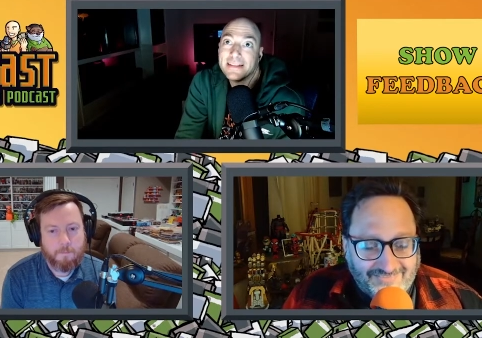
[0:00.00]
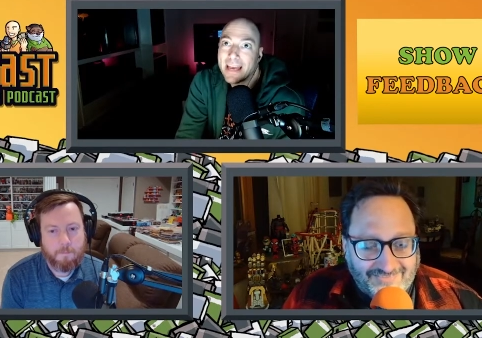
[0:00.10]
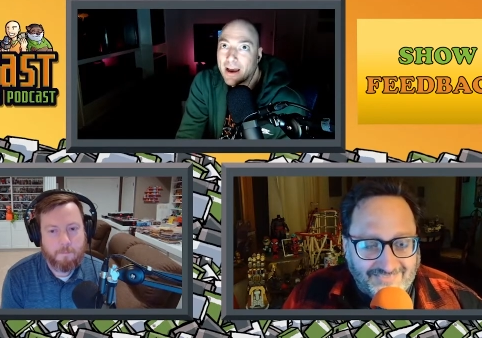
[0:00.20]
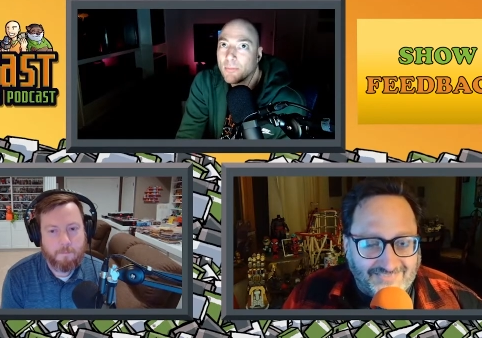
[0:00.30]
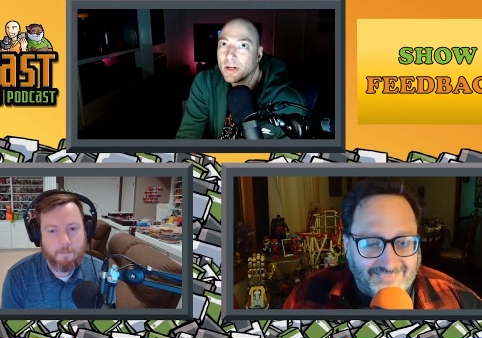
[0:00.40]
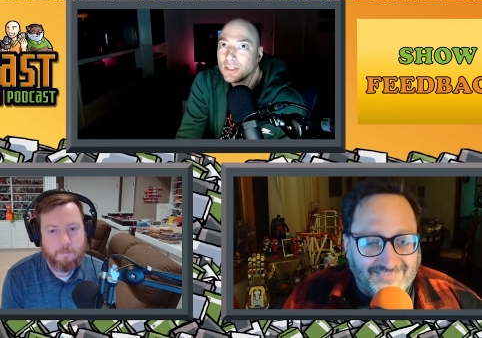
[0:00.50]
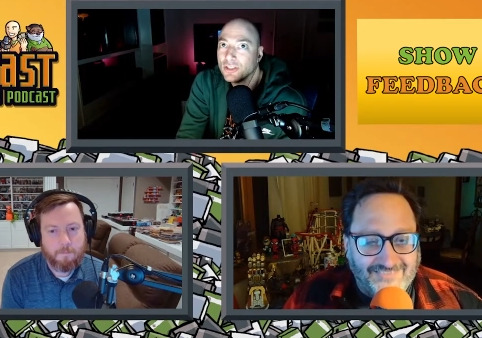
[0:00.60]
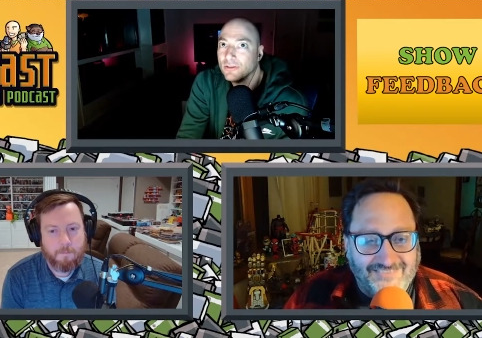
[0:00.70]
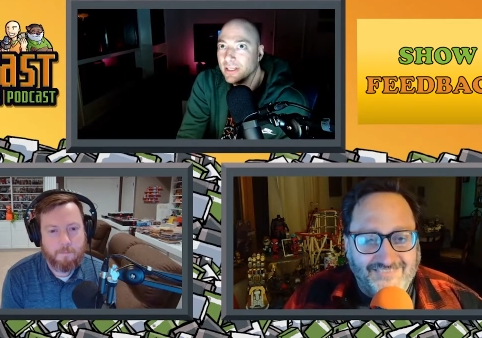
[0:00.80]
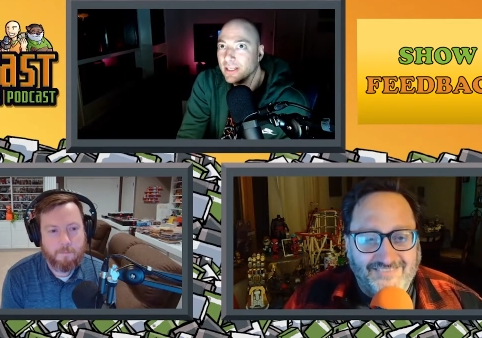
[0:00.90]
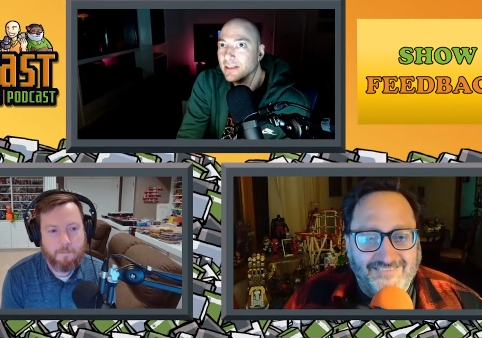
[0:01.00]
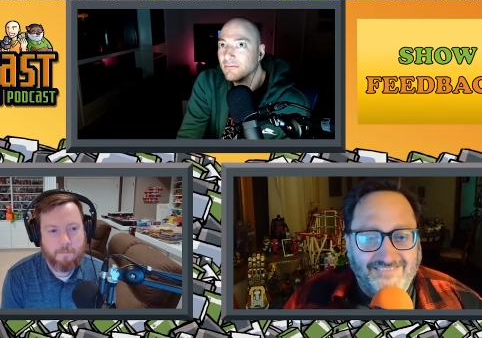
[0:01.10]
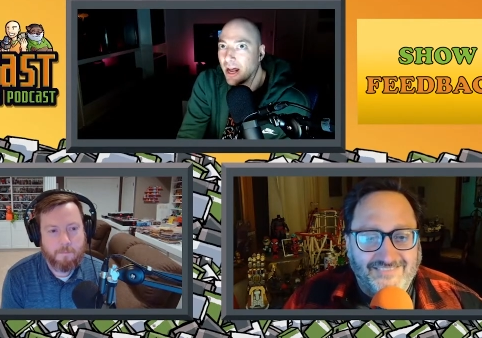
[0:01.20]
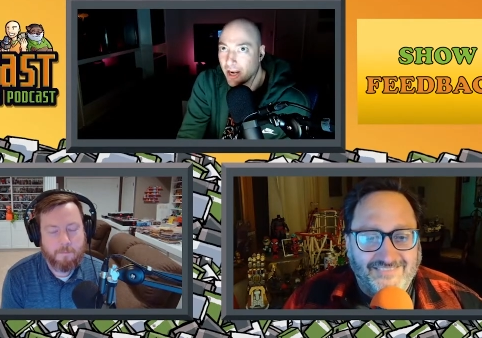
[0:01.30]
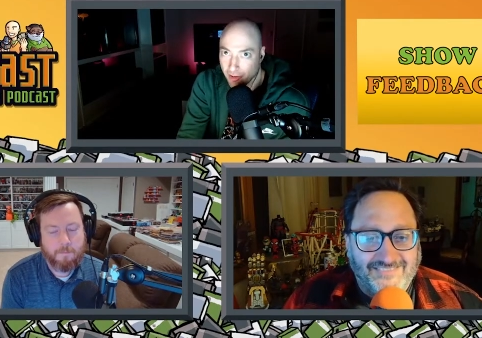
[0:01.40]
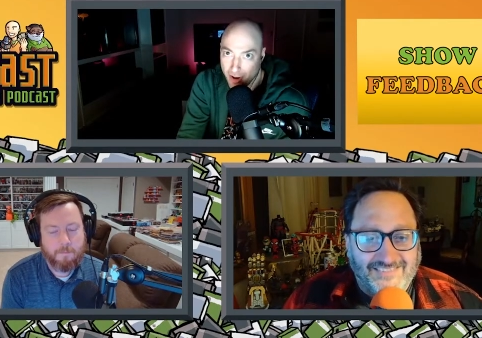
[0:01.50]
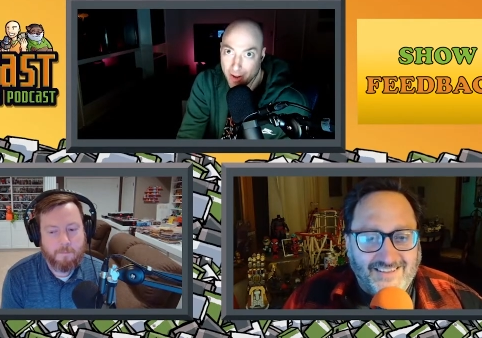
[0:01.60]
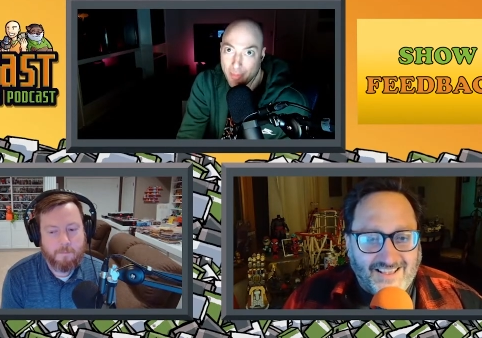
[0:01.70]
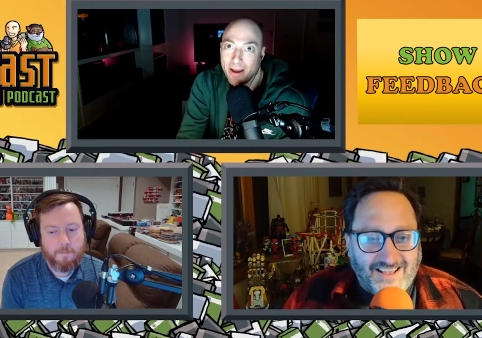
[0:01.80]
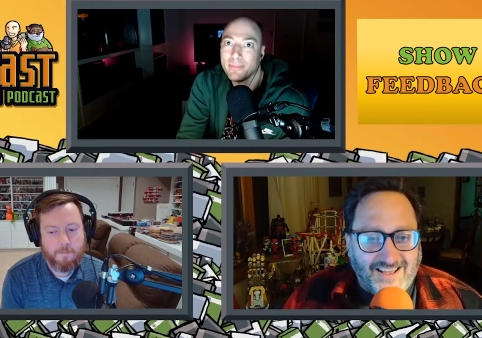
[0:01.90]
Speaker 1: how much you need Rowdy Roddy
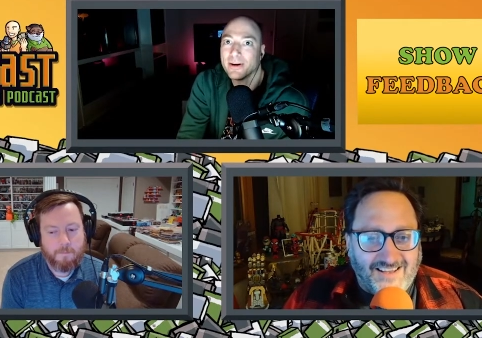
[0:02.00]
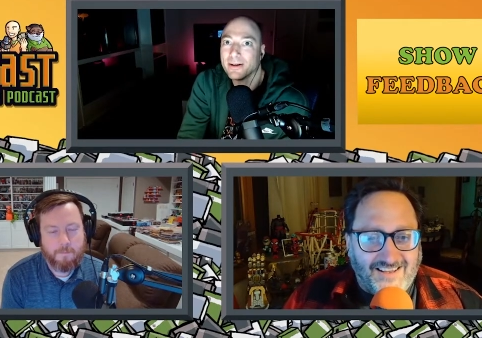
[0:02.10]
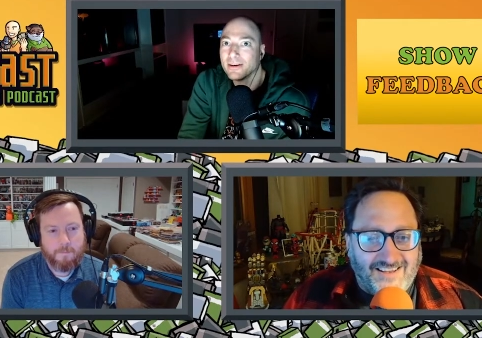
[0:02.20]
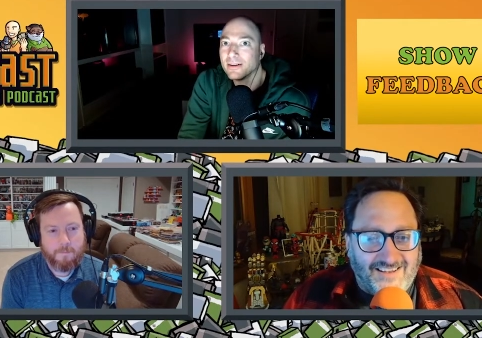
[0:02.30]
Piper.